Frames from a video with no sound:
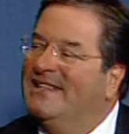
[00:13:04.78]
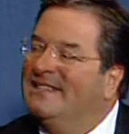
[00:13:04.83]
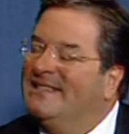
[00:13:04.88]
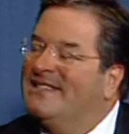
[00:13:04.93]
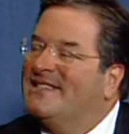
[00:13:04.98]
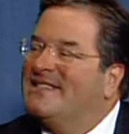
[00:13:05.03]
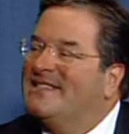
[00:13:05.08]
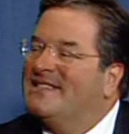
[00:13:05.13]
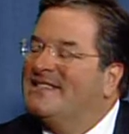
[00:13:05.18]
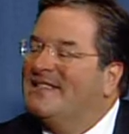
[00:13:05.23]

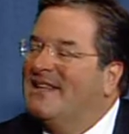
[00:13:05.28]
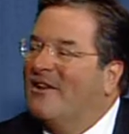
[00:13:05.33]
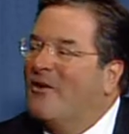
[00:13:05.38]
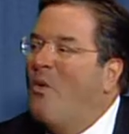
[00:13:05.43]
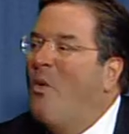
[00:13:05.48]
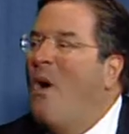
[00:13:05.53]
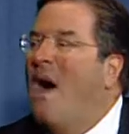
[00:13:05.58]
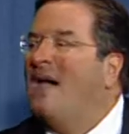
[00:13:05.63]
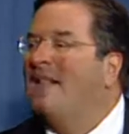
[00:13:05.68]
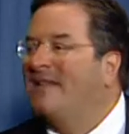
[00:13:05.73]
This is an
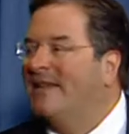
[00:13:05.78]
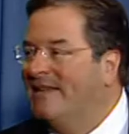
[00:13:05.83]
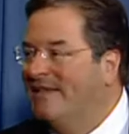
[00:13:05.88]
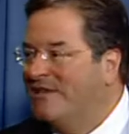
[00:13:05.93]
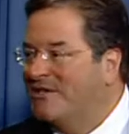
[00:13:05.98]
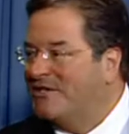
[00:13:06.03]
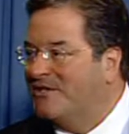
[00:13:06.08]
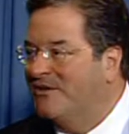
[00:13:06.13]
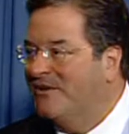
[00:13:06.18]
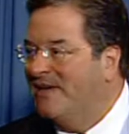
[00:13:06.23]
equality
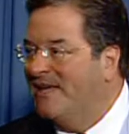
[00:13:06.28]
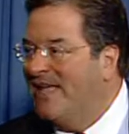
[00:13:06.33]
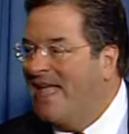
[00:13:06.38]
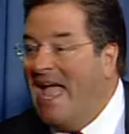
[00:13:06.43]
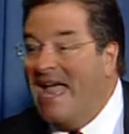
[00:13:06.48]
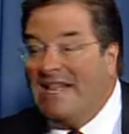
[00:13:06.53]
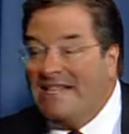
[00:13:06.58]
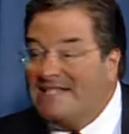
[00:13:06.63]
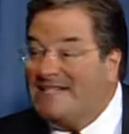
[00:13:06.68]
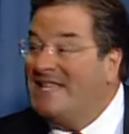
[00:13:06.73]
issue,
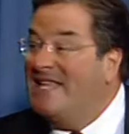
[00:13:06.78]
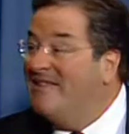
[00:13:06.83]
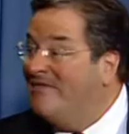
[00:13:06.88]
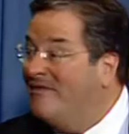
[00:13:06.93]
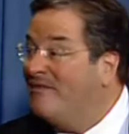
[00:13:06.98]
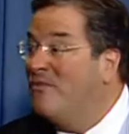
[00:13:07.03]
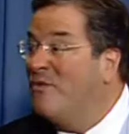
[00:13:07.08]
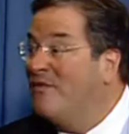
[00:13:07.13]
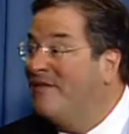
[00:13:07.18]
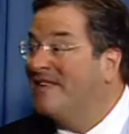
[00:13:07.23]
and it's
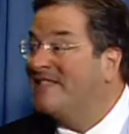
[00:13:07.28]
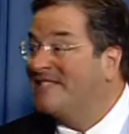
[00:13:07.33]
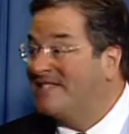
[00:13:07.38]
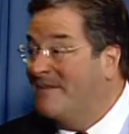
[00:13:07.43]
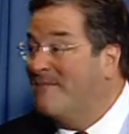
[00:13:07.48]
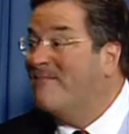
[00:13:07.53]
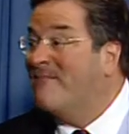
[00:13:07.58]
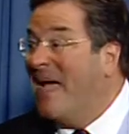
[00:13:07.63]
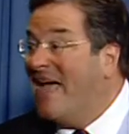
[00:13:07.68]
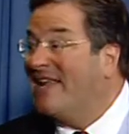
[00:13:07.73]
even moving
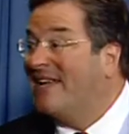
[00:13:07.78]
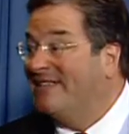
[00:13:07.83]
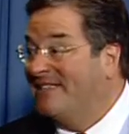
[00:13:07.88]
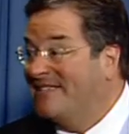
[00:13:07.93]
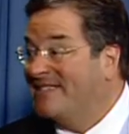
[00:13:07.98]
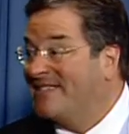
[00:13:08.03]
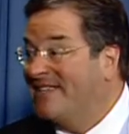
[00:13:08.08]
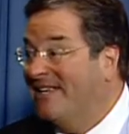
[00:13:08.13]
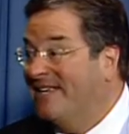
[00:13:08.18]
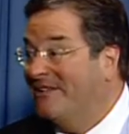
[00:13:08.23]
some men on the
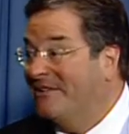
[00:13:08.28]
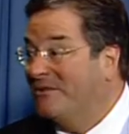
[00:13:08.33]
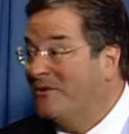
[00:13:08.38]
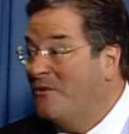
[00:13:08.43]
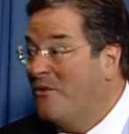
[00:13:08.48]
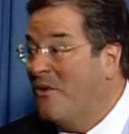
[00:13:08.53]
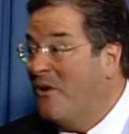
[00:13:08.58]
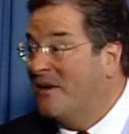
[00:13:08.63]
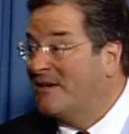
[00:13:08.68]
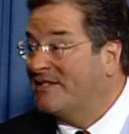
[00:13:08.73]
scale
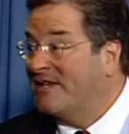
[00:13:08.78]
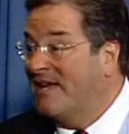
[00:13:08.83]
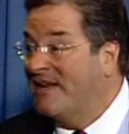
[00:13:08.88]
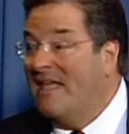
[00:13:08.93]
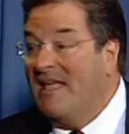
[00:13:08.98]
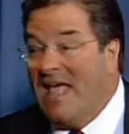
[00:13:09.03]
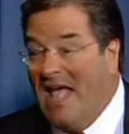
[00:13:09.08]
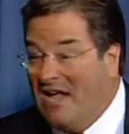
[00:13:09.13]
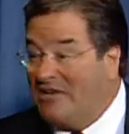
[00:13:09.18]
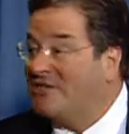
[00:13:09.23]
too, who are saying,
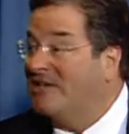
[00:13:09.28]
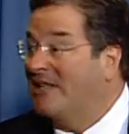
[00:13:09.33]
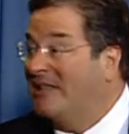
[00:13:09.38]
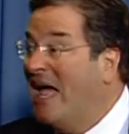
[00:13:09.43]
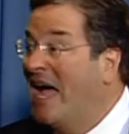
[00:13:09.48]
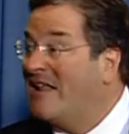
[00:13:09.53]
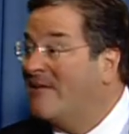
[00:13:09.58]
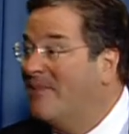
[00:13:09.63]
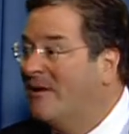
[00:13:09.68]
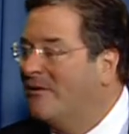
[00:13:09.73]
actually a
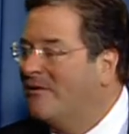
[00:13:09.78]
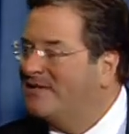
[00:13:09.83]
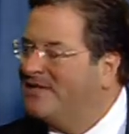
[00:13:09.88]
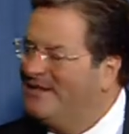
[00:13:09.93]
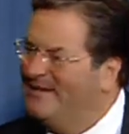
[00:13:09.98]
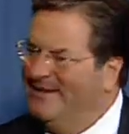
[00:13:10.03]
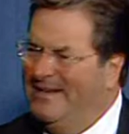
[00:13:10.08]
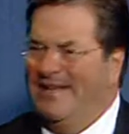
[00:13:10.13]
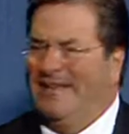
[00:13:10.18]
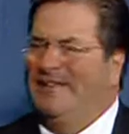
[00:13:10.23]
lot of men who are
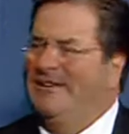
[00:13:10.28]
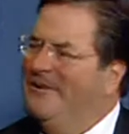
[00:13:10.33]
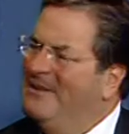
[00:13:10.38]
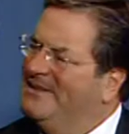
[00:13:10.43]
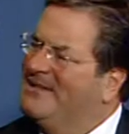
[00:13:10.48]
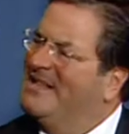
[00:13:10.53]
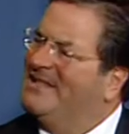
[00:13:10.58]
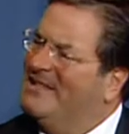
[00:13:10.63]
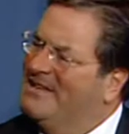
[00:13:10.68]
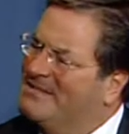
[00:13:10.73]
saying, yeah, you know what,
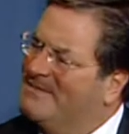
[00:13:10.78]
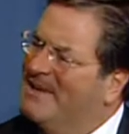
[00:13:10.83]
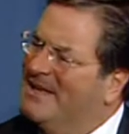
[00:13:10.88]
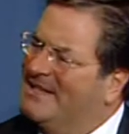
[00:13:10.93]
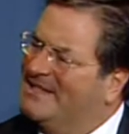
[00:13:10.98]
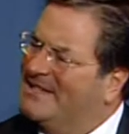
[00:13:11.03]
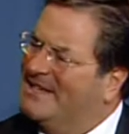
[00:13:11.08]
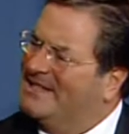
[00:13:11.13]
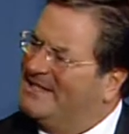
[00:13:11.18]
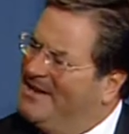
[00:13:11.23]
that does make
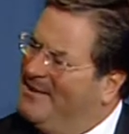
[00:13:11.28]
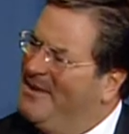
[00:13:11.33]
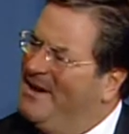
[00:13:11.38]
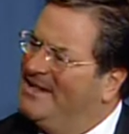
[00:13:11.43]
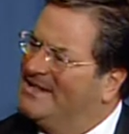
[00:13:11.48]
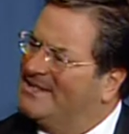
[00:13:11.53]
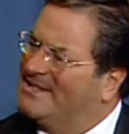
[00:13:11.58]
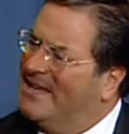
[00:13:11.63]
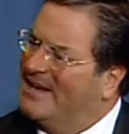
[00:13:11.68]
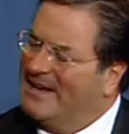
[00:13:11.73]
sense. Hey, wait
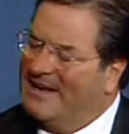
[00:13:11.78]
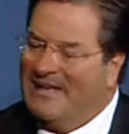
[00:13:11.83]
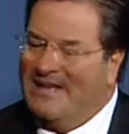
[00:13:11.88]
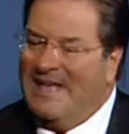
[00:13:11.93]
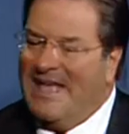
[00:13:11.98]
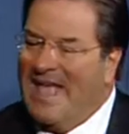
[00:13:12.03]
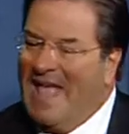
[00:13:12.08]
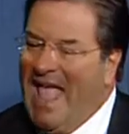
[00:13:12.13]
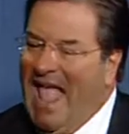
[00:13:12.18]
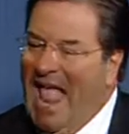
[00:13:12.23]
a second.
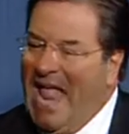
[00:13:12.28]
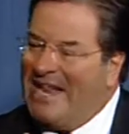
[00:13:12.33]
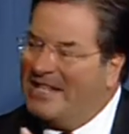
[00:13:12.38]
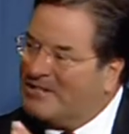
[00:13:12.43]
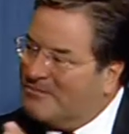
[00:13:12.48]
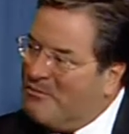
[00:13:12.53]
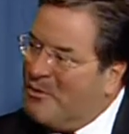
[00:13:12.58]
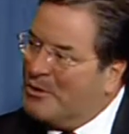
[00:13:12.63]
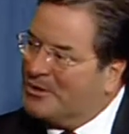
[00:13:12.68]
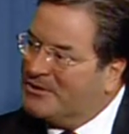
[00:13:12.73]
And
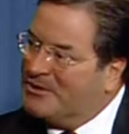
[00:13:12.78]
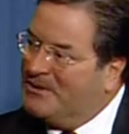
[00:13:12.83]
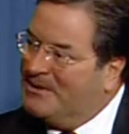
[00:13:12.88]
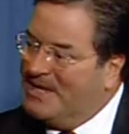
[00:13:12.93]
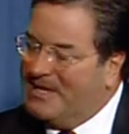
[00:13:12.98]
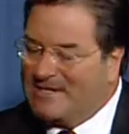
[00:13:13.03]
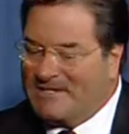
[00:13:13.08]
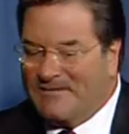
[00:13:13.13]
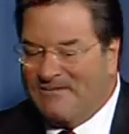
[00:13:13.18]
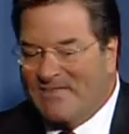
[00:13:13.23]
it's more so
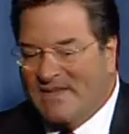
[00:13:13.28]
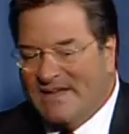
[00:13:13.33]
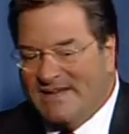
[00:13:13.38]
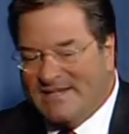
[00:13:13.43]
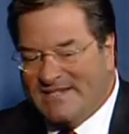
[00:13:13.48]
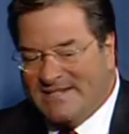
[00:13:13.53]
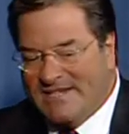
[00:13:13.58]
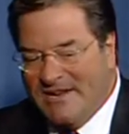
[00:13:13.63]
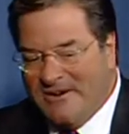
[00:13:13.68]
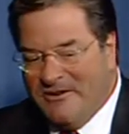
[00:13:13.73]
this,
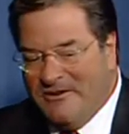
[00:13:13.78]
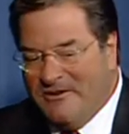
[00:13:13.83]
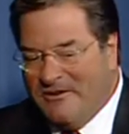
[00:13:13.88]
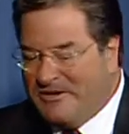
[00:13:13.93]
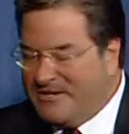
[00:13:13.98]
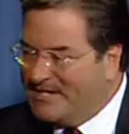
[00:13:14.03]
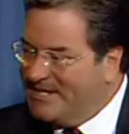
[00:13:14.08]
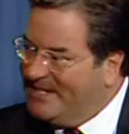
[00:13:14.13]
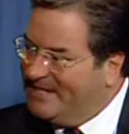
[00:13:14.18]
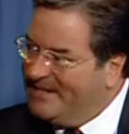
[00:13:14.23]
Senator, you
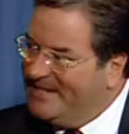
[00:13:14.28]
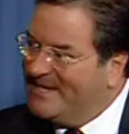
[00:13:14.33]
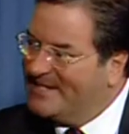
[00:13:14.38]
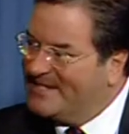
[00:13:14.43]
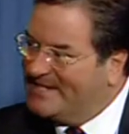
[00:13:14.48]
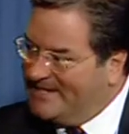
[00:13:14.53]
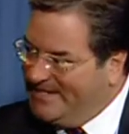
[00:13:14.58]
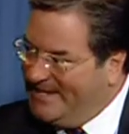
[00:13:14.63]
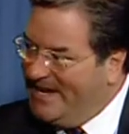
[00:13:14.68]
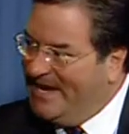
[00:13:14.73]
said
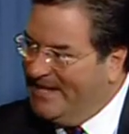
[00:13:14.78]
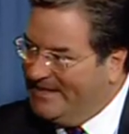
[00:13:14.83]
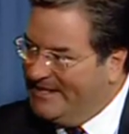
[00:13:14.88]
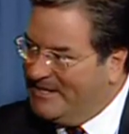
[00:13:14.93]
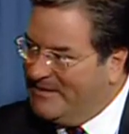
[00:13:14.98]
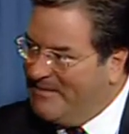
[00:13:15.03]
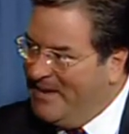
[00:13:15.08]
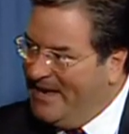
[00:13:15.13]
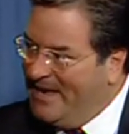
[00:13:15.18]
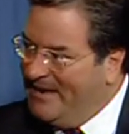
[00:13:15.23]
this at the
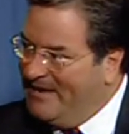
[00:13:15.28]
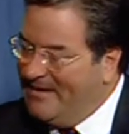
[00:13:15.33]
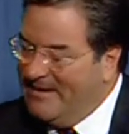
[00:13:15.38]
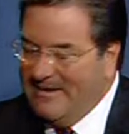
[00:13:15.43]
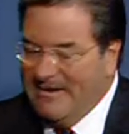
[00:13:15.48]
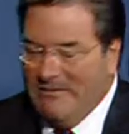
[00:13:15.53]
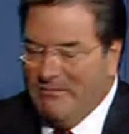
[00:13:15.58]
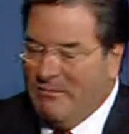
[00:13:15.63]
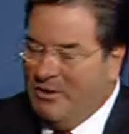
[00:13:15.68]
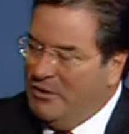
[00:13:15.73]
debate,
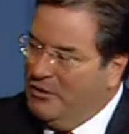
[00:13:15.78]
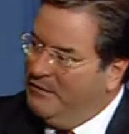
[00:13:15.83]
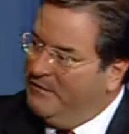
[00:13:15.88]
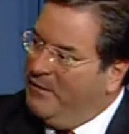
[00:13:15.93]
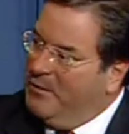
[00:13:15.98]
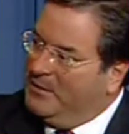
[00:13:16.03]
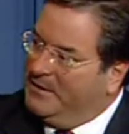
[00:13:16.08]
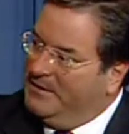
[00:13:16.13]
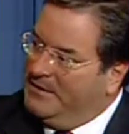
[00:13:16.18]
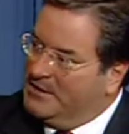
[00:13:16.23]
but you
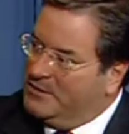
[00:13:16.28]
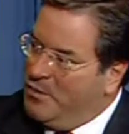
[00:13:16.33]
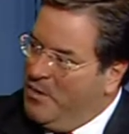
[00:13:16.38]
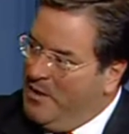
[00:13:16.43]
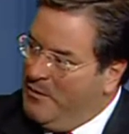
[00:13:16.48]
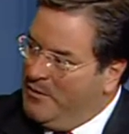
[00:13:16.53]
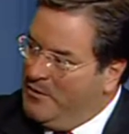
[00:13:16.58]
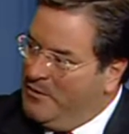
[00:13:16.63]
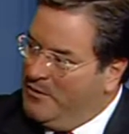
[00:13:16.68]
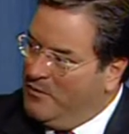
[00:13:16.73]
voted this way
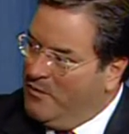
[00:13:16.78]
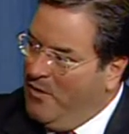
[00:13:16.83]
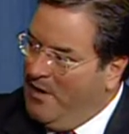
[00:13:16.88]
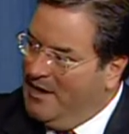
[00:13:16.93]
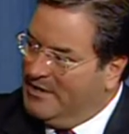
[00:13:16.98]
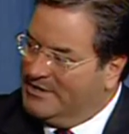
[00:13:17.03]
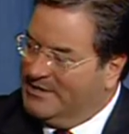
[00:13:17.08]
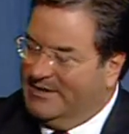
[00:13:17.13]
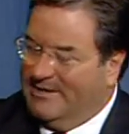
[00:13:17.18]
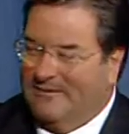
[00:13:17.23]
when you were in
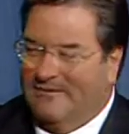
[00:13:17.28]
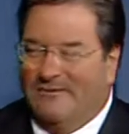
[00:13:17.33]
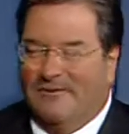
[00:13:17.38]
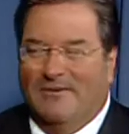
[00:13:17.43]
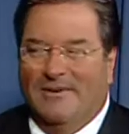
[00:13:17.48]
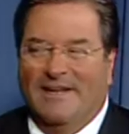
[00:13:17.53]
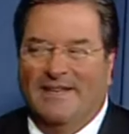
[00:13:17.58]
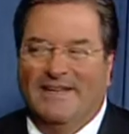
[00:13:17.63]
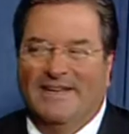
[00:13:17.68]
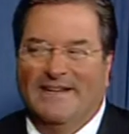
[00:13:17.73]
Washington.
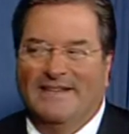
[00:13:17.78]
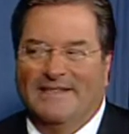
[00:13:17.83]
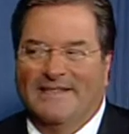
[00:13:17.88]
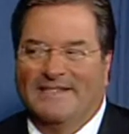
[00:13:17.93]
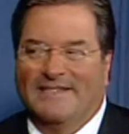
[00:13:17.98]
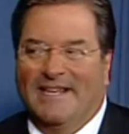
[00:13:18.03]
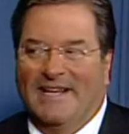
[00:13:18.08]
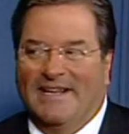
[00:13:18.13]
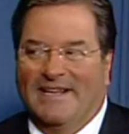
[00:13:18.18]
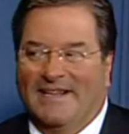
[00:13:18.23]
Wait a
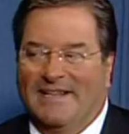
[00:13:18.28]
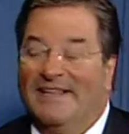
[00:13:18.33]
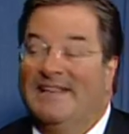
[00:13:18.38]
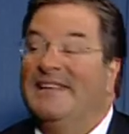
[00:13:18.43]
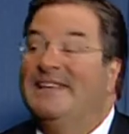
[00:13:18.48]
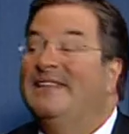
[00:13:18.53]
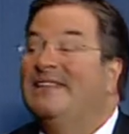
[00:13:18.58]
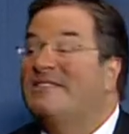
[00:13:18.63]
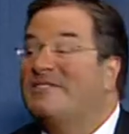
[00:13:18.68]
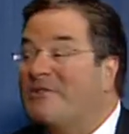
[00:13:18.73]
second.
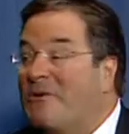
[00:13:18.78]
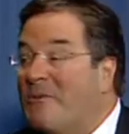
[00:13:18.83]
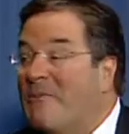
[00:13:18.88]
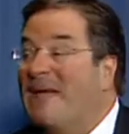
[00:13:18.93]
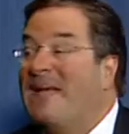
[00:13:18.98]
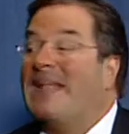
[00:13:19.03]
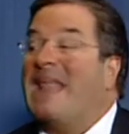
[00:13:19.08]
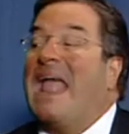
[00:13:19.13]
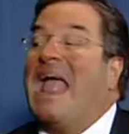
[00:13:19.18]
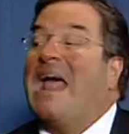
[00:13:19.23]
So
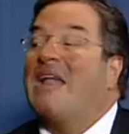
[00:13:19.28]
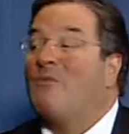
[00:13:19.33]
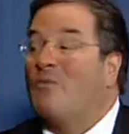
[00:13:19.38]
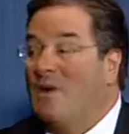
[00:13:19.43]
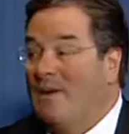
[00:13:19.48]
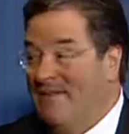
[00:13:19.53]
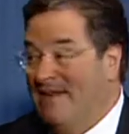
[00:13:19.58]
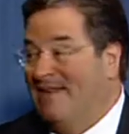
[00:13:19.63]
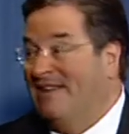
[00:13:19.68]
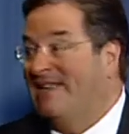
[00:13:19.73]
men and
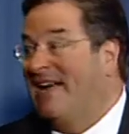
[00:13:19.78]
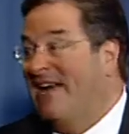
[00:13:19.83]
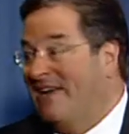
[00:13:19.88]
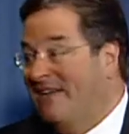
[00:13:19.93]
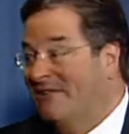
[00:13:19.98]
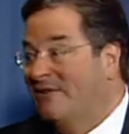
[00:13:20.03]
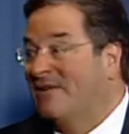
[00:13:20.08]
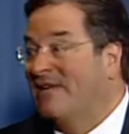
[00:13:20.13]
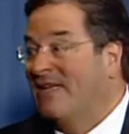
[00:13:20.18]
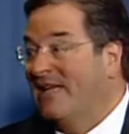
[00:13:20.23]
women kind
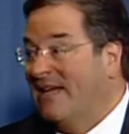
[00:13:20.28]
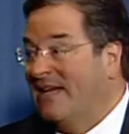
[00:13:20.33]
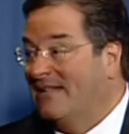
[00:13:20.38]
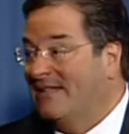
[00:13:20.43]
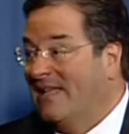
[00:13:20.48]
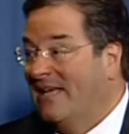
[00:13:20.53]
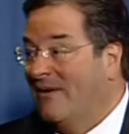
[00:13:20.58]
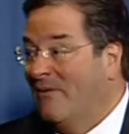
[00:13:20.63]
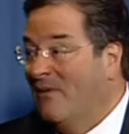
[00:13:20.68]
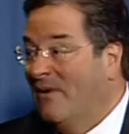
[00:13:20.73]
of looking at it
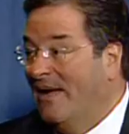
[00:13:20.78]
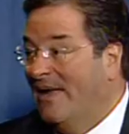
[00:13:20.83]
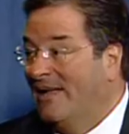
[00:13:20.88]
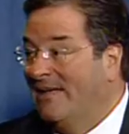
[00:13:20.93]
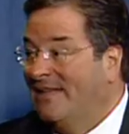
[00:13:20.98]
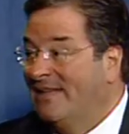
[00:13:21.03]
that way.